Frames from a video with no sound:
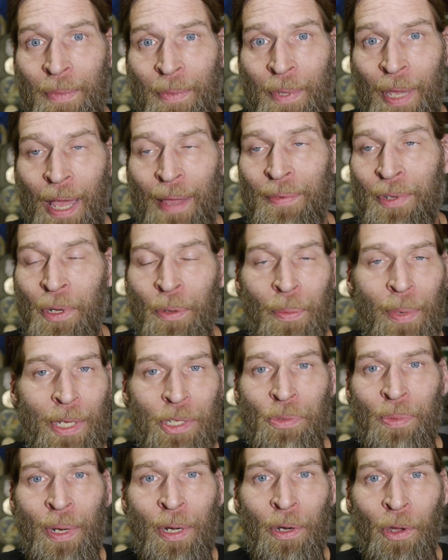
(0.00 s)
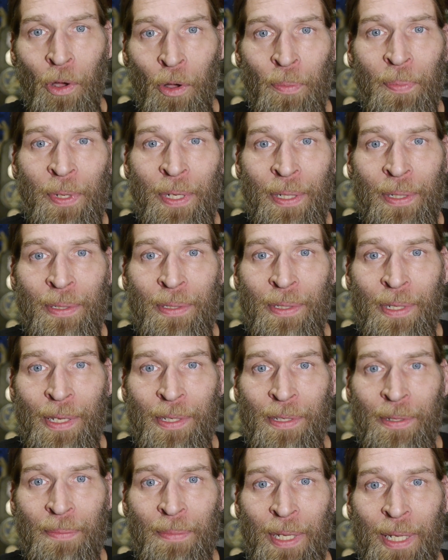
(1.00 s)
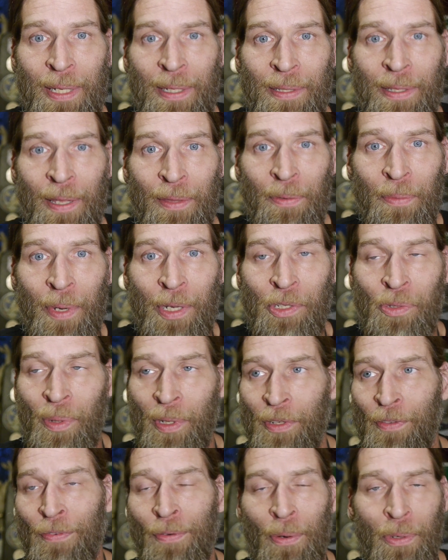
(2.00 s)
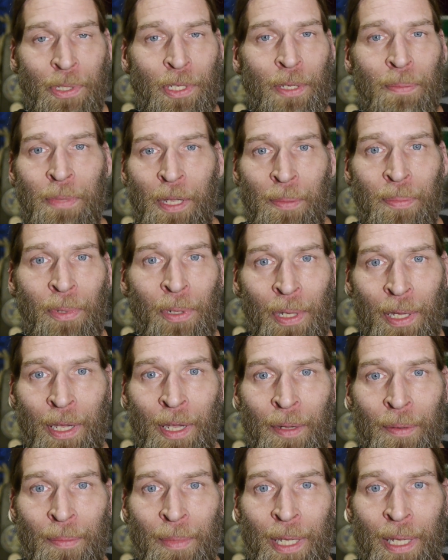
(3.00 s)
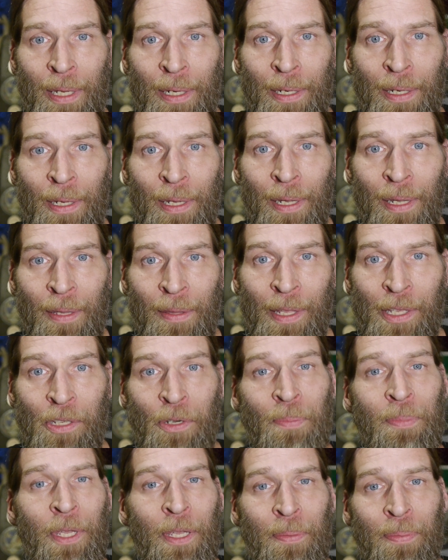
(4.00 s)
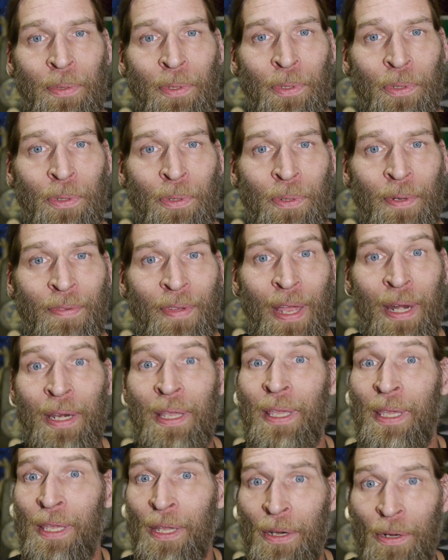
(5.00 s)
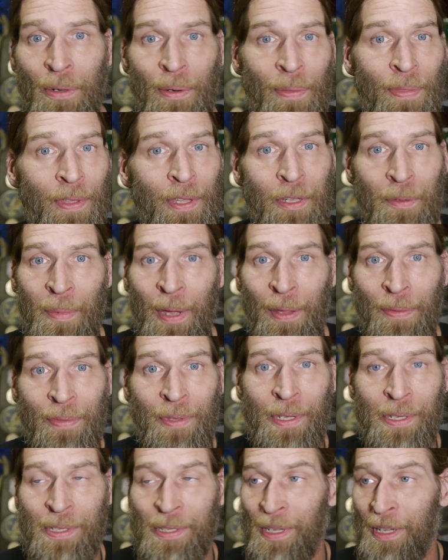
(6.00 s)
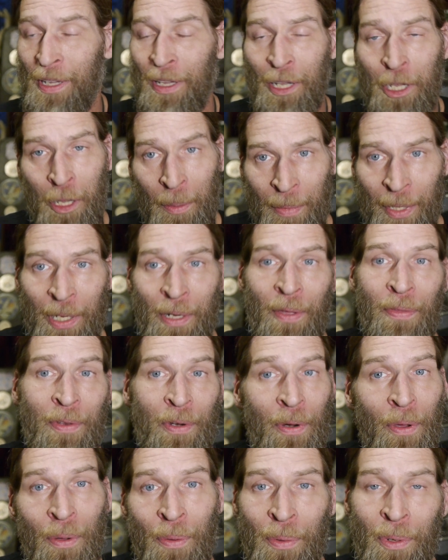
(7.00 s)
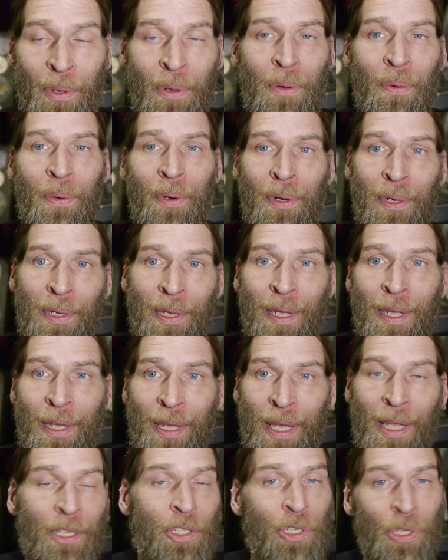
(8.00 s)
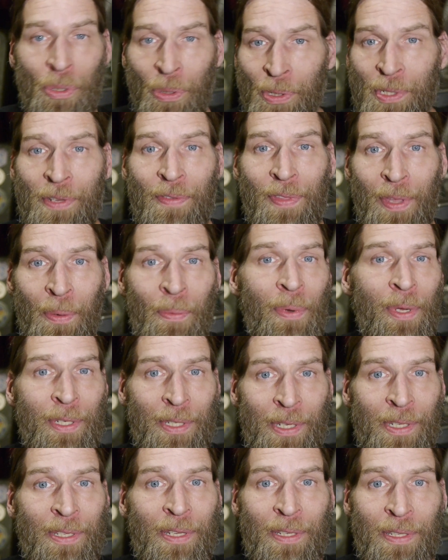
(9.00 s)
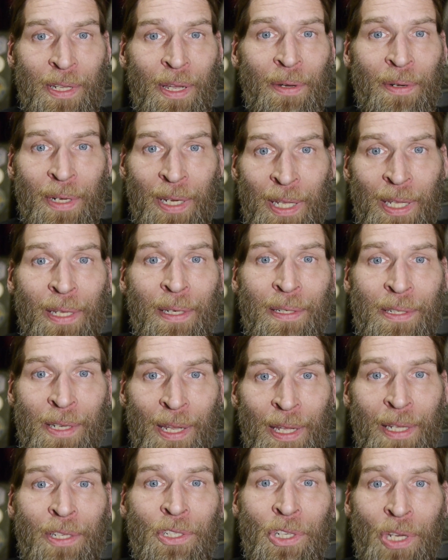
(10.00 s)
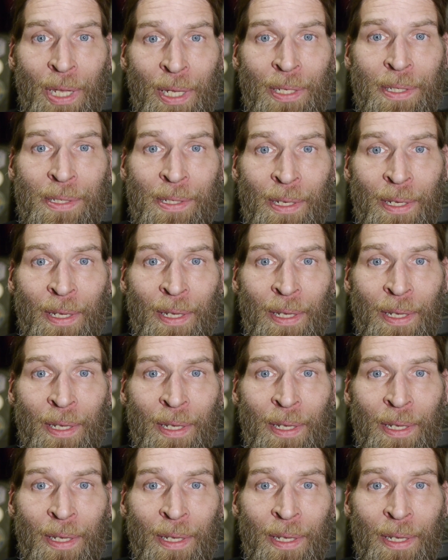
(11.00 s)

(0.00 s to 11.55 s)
Having a restaurant open doesn't mean that the restaurant's forcing people to come in. These are people who have had a year to think about this and can come in on their own accord and choose if they want to sit down and eat and take a chance.